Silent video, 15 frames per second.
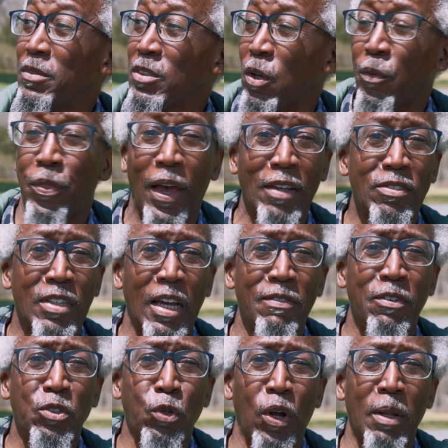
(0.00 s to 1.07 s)
So thanks
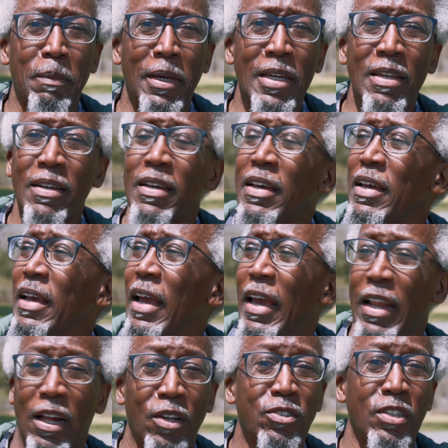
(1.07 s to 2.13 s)
again for joining me,
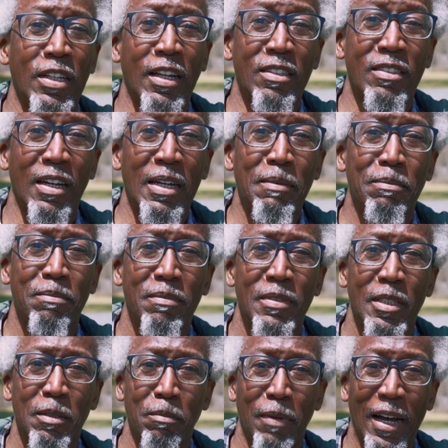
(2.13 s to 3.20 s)
and I'll see you next
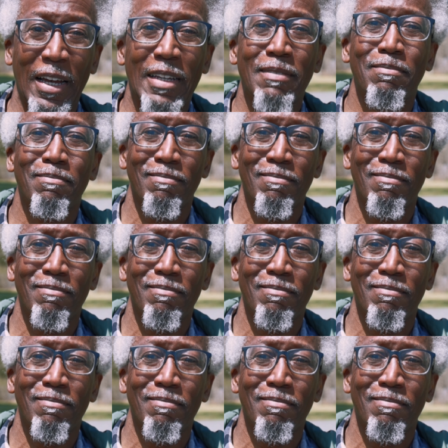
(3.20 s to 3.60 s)
time. Bye.